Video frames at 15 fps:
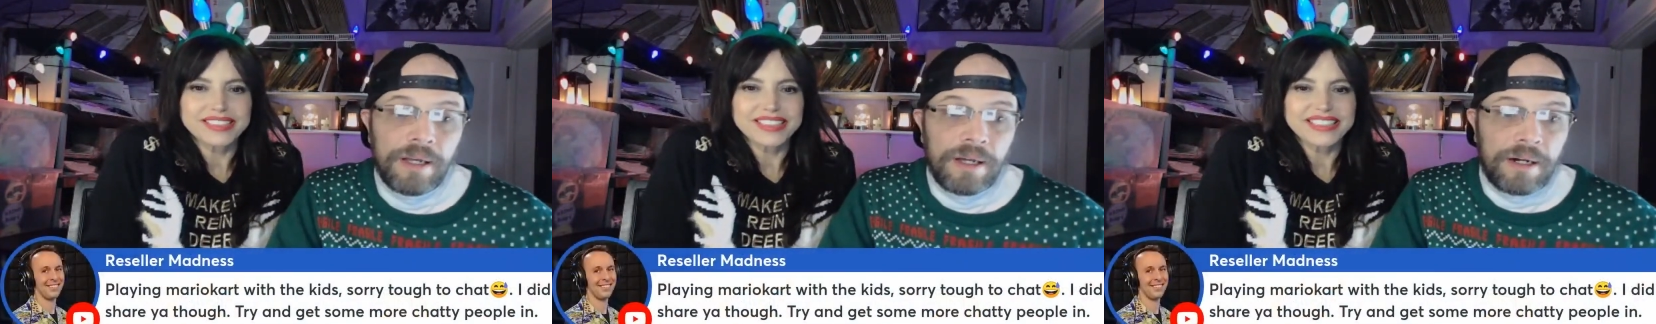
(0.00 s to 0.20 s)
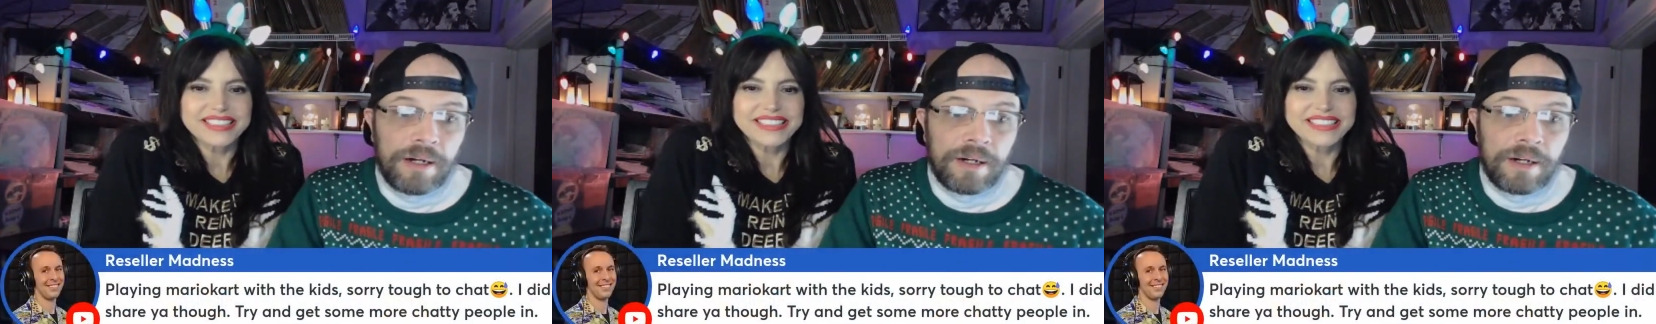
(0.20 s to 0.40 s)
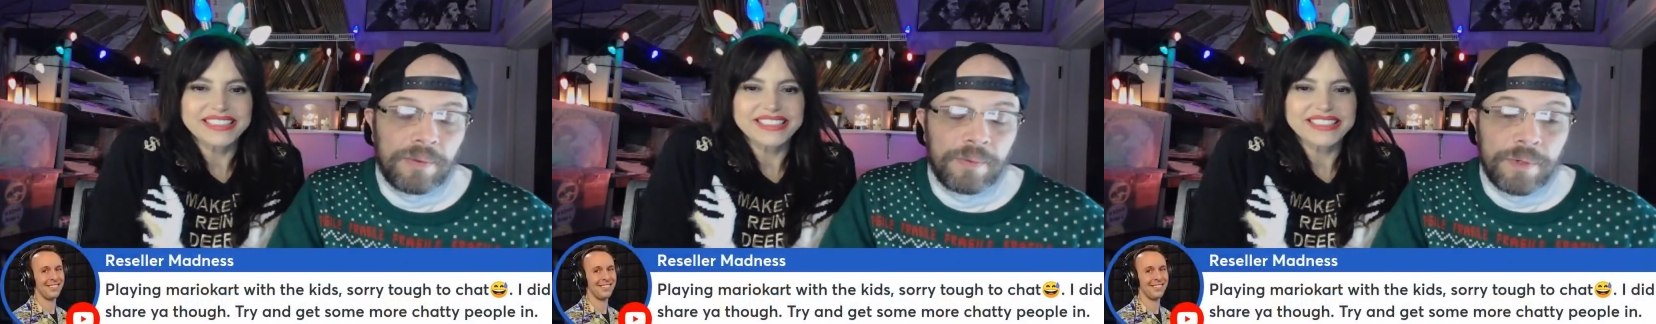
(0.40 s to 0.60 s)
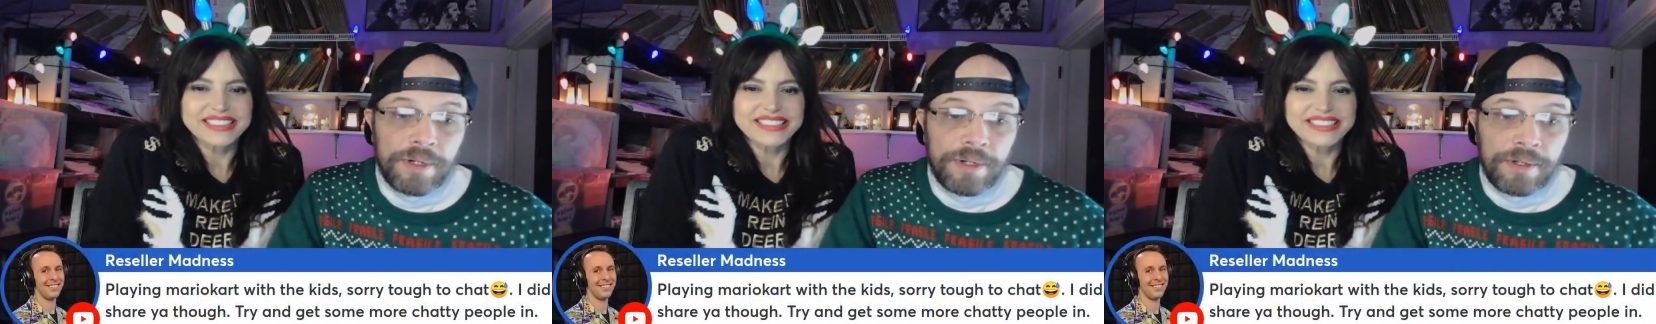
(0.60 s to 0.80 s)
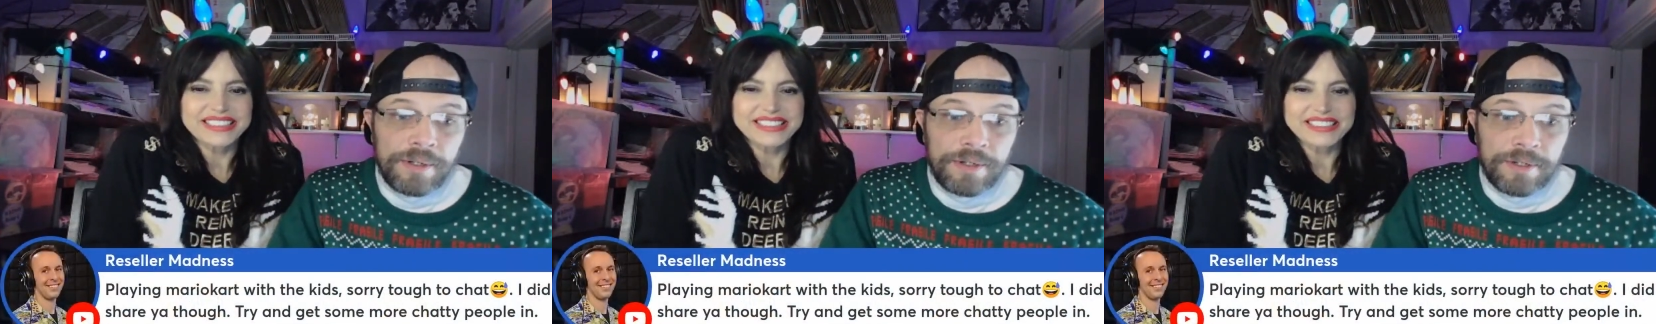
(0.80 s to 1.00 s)
Speaker 1: Uh,
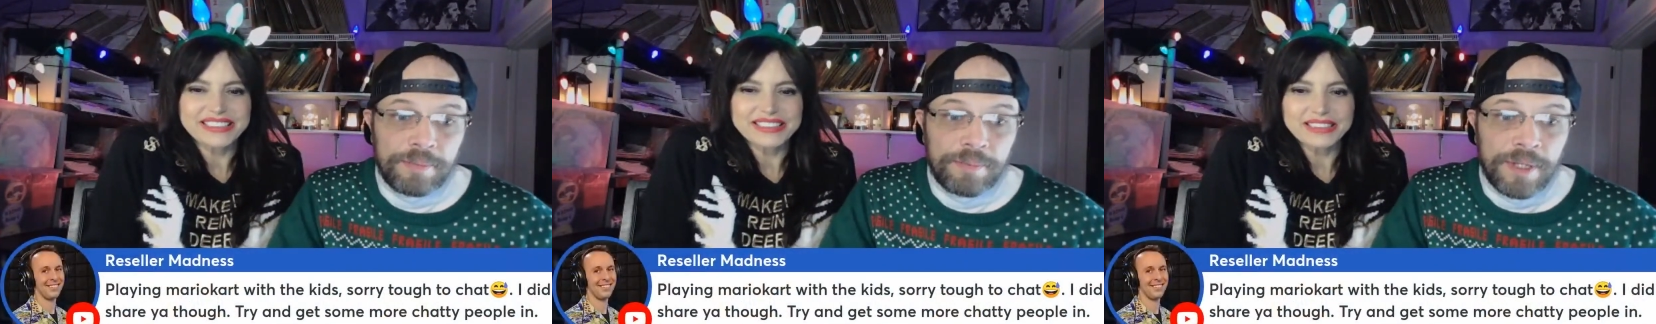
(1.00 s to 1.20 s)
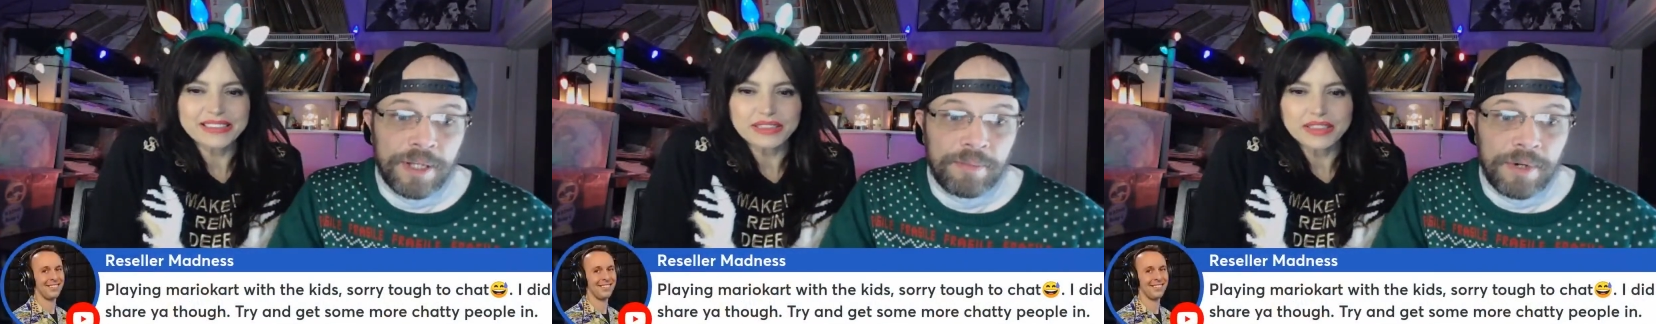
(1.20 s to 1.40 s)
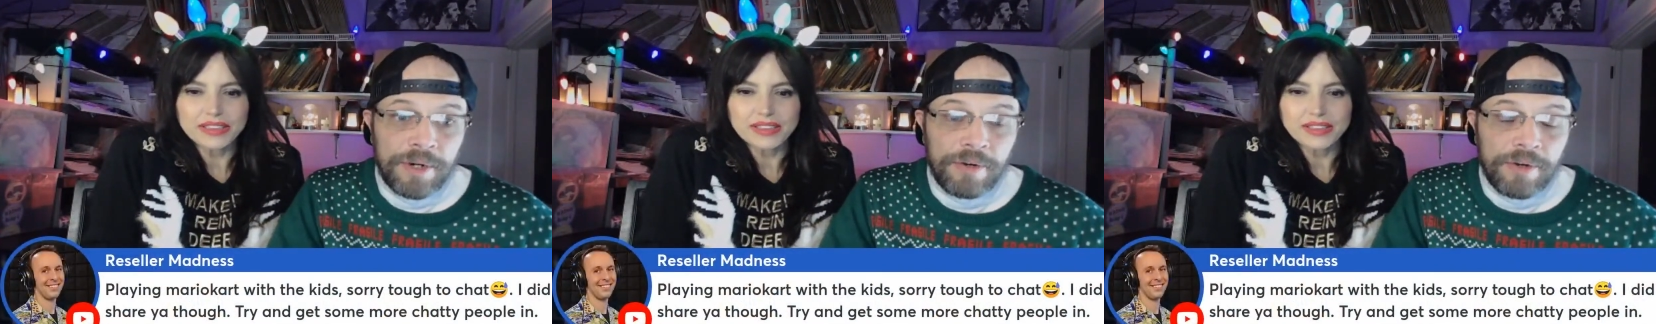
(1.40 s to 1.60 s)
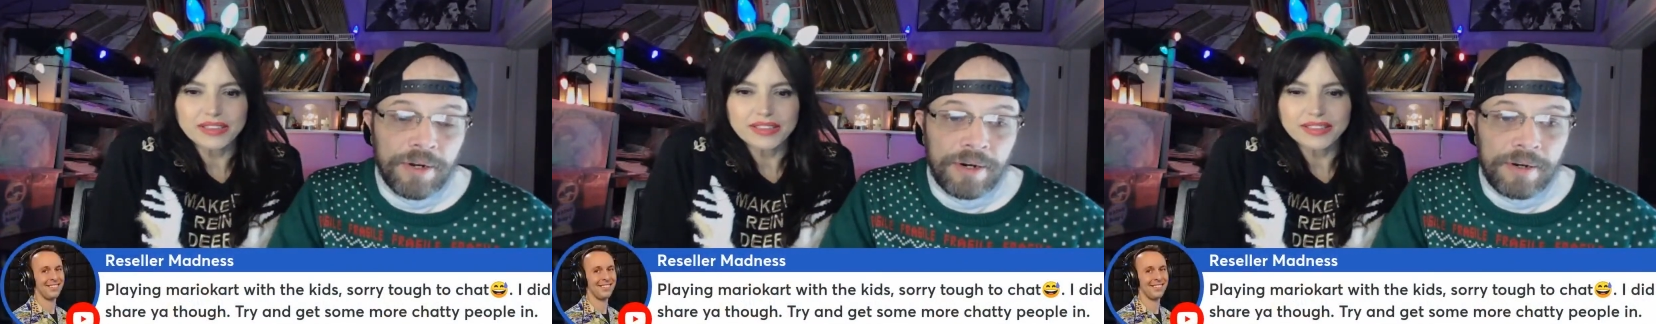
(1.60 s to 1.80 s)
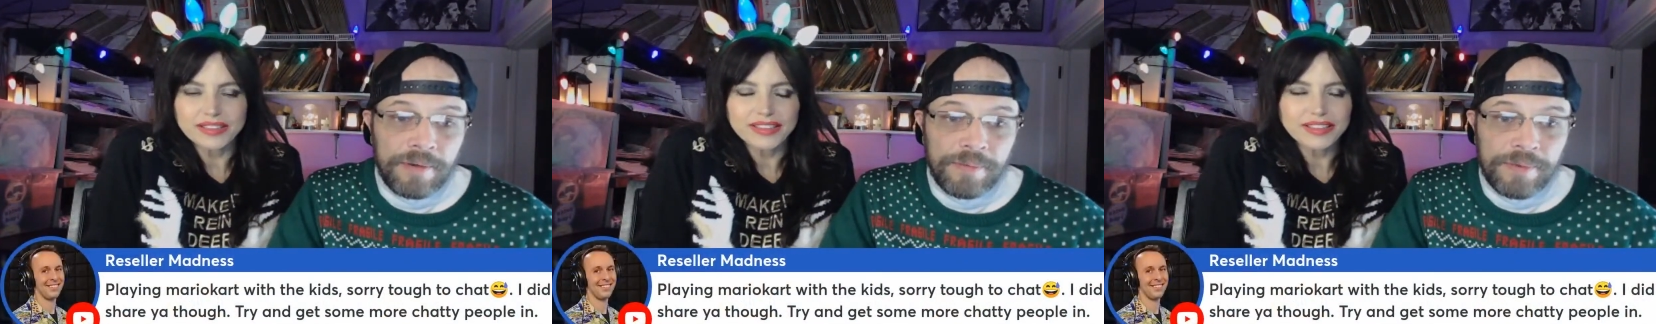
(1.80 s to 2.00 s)
Will is playing Mario
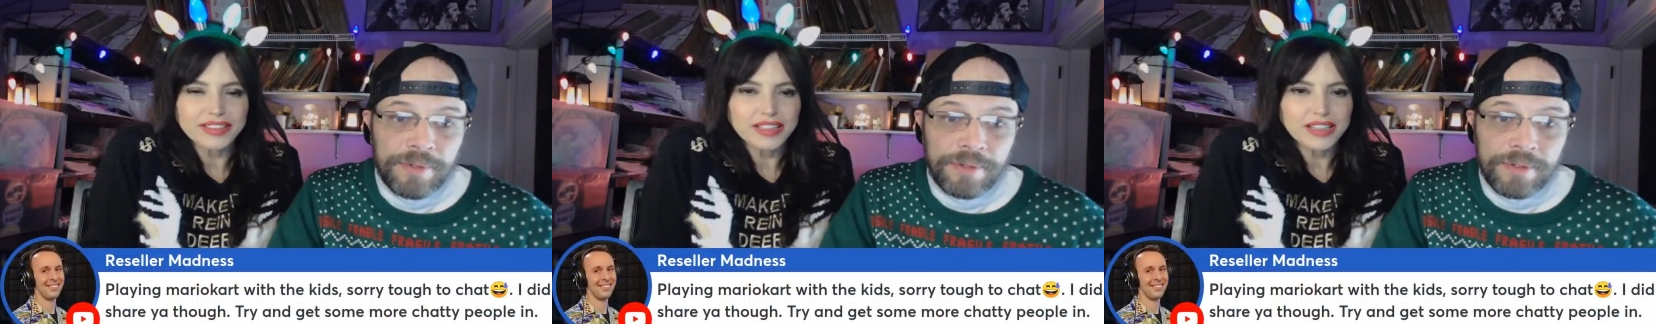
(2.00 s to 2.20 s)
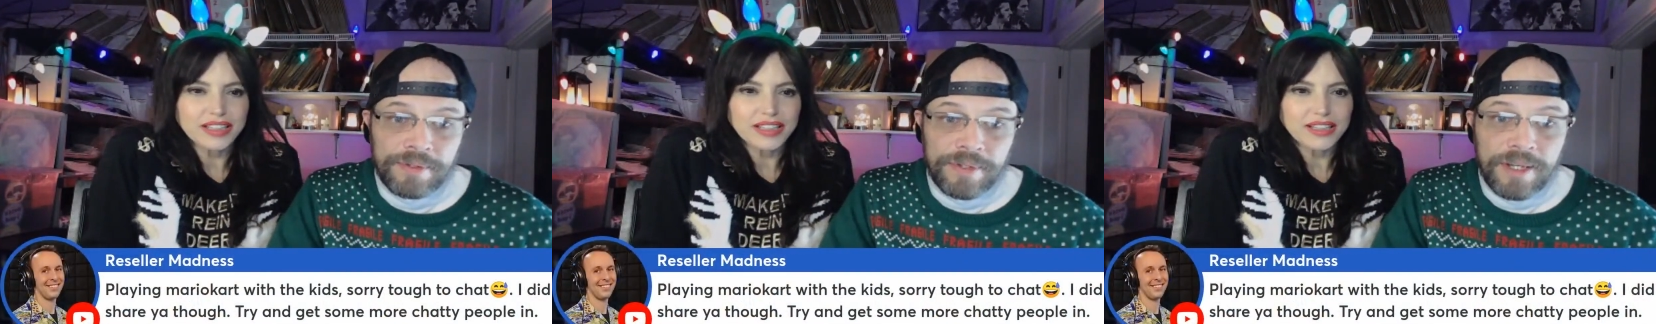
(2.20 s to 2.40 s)
Kart with his